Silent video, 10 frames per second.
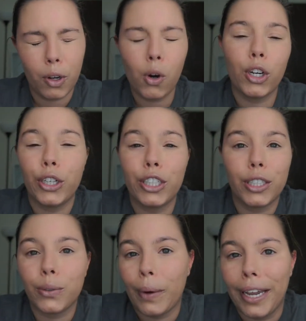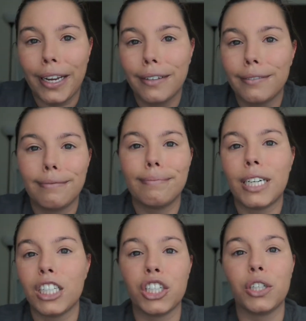Or you could just wait
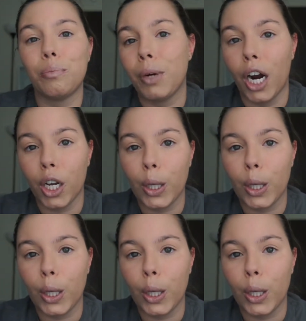until park